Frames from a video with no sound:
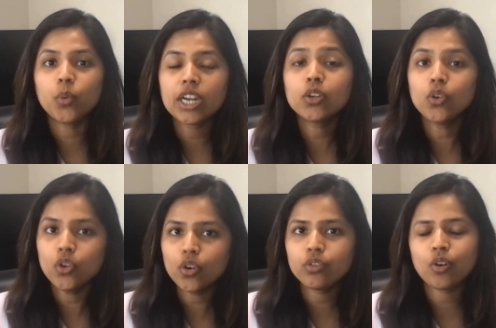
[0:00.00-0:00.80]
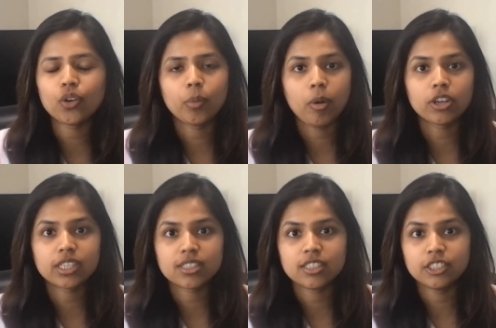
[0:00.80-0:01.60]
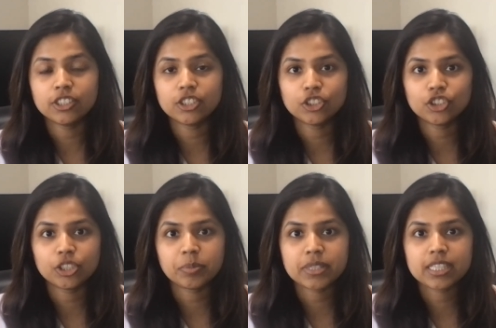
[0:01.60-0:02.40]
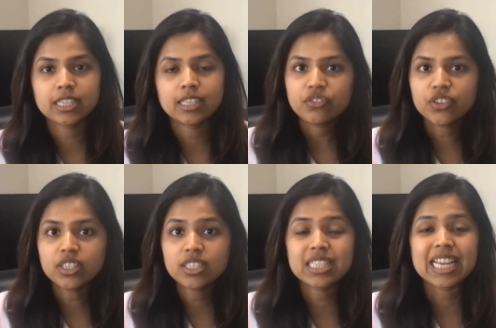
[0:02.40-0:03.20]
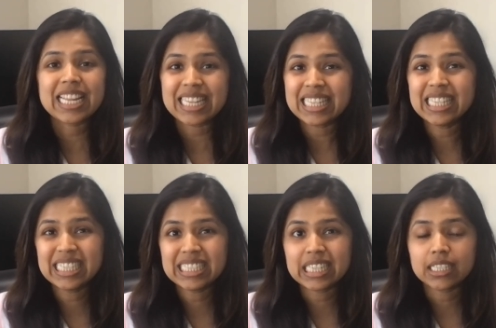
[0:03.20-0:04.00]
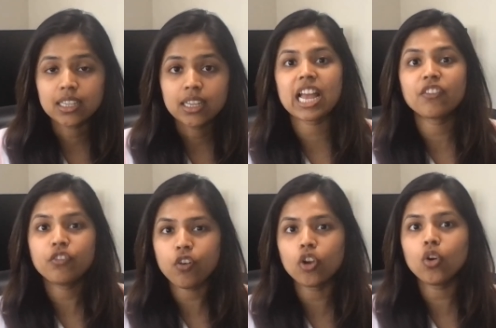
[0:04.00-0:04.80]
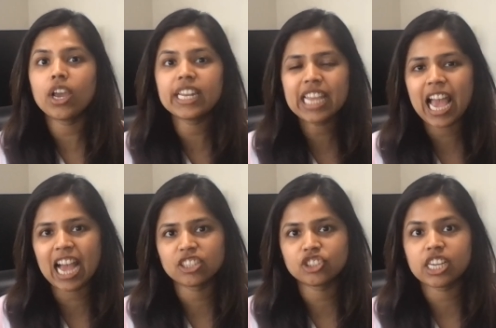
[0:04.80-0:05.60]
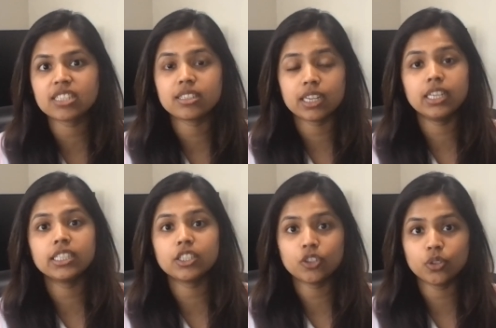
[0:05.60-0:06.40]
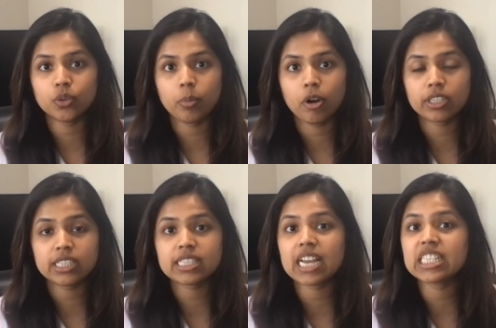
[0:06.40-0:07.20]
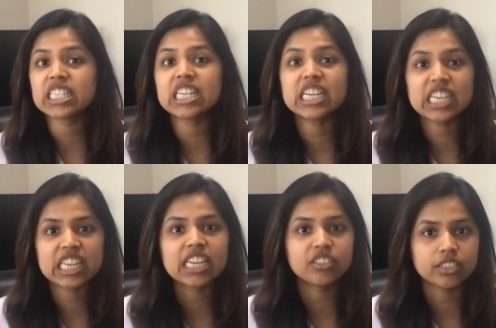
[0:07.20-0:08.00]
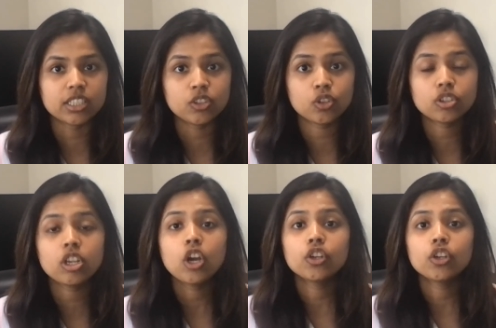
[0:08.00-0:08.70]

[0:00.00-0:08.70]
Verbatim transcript: where to look for robotics internships. First, LinkedIn and follow any hashtags related to robotics, and it's a great resource